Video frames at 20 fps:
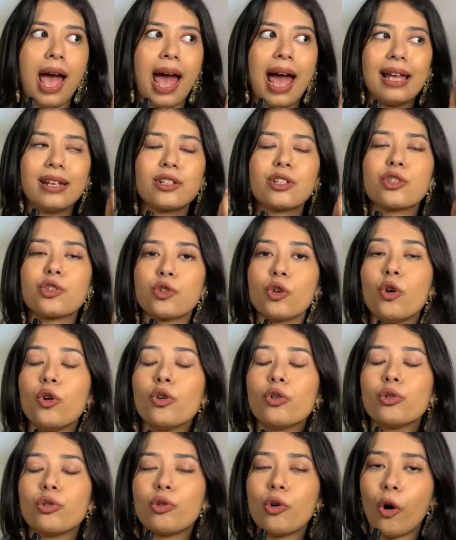and so
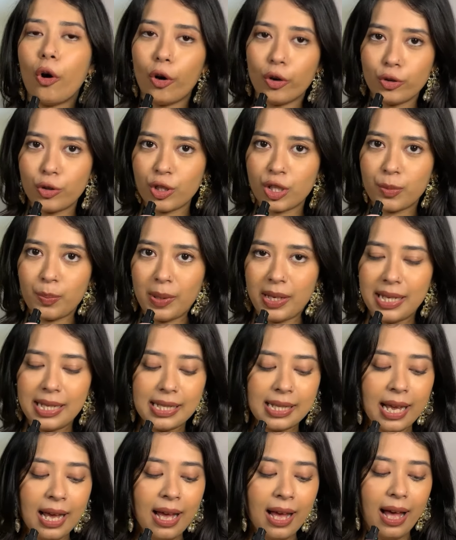gorgeous
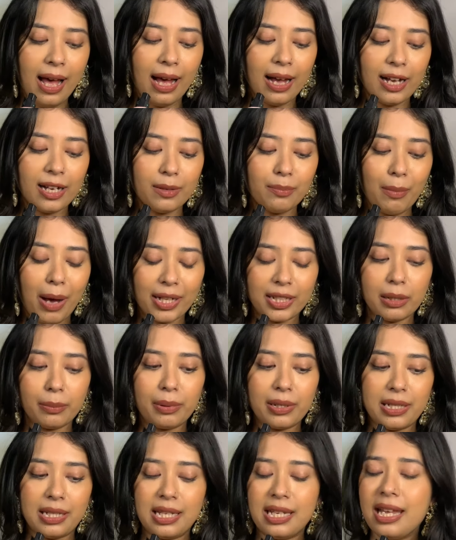piece
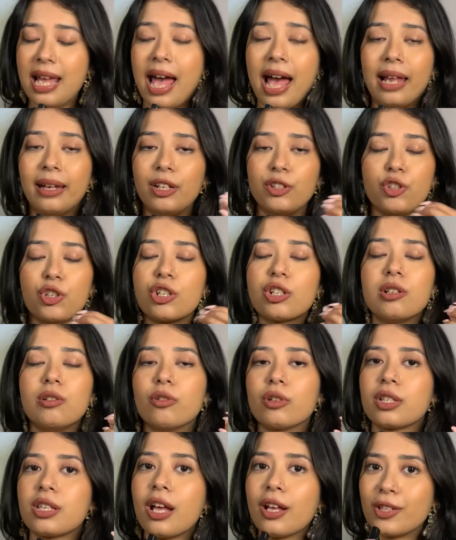mathapatti and it just
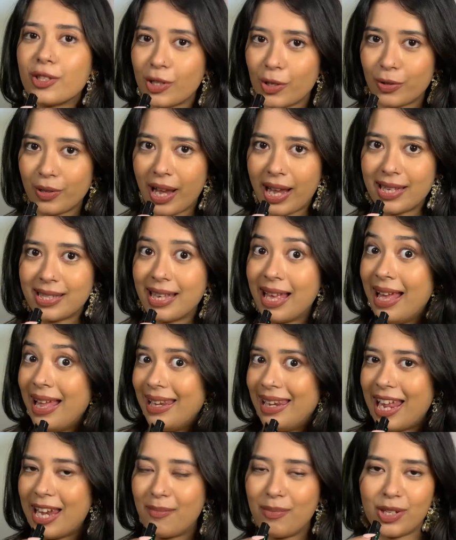looks so nice.
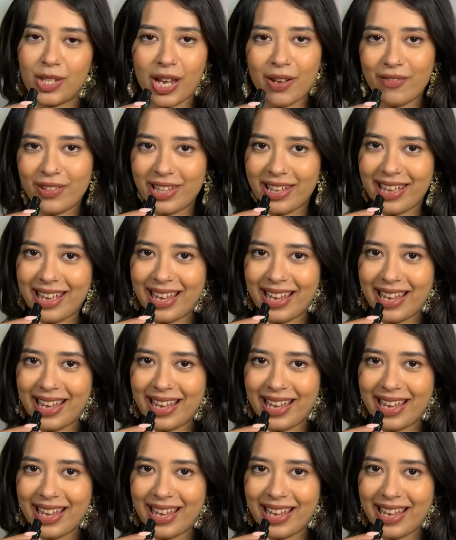Let me share with you